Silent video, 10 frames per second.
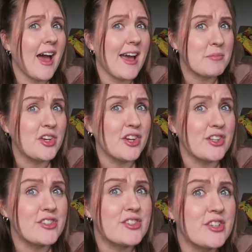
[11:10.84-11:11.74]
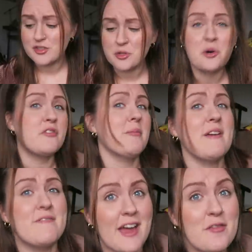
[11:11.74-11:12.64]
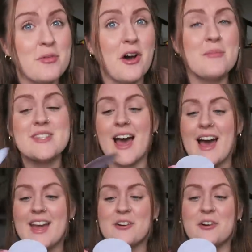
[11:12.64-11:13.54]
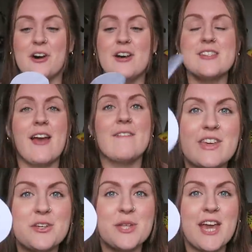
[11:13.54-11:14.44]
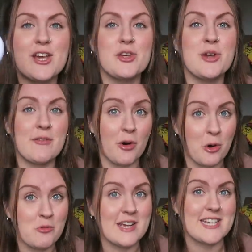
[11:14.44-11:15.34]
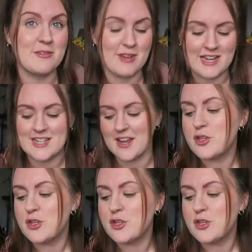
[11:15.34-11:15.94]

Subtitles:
I'm good. So for my fifth prompt, I got, feel like you have already read it.